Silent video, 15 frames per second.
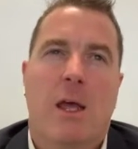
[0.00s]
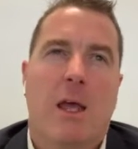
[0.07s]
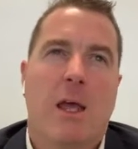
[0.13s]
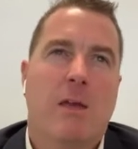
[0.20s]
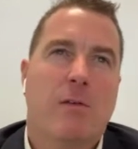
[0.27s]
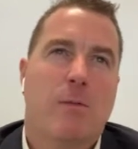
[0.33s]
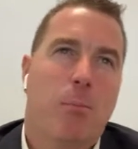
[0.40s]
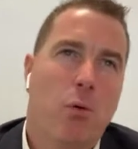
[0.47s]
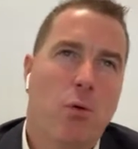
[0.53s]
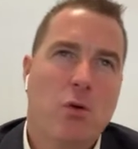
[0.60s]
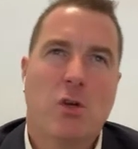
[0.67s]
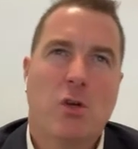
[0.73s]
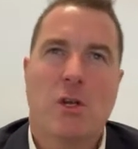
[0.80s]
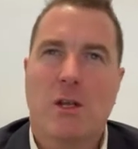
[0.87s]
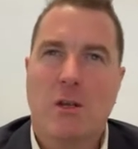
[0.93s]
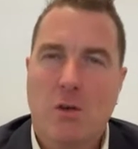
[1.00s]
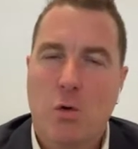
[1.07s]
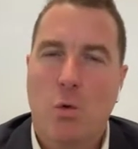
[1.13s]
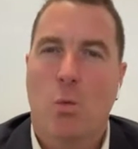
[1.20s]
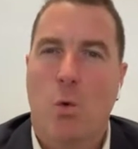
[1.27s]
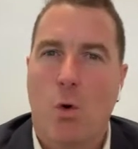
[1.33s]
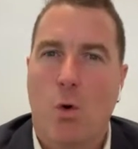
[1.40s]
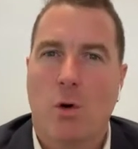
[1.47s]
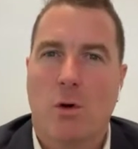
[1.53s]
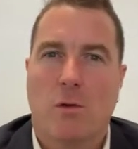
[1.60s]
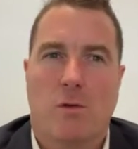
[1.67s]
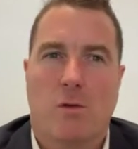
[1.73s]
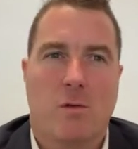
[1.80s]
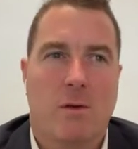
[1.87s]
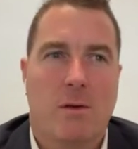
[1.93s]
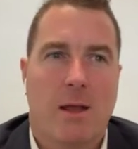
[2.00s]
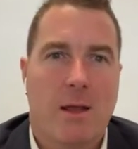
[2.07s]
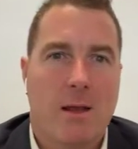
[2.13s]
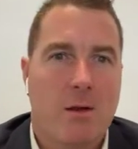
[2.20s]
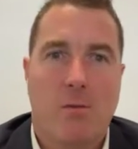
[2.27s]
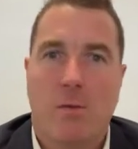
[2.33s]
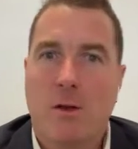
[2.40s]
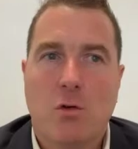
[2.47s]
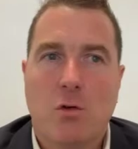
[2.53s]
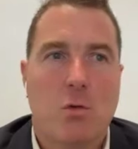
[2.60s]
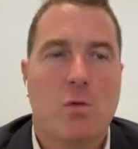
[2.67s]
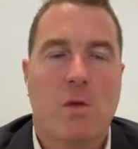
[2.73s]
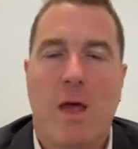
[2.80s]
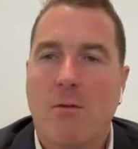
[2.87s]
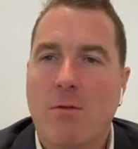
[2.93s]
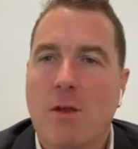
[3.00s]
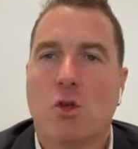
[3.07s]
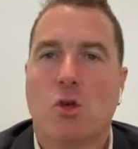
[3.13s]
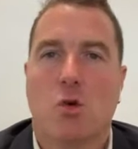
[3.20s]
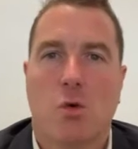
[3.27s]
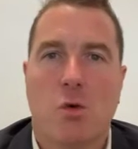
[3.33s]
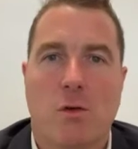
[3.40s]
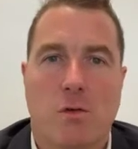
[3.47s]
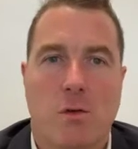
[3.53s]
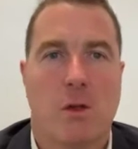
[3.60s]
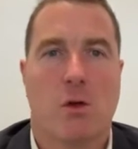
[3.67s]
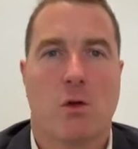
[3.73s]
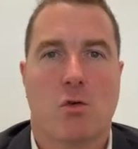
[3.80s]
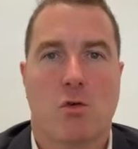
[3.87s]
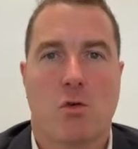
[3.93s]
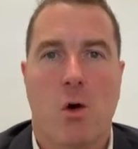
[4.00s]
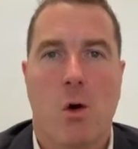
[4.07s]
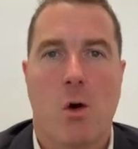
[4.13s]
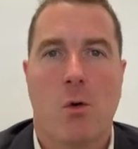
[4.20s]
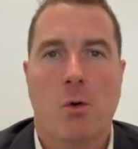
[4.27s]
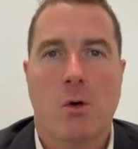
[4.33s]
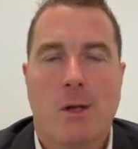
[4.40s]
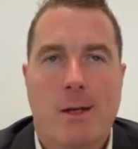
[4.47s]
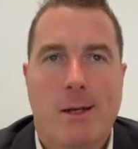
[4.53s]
is pushing towards individuals having choice and control.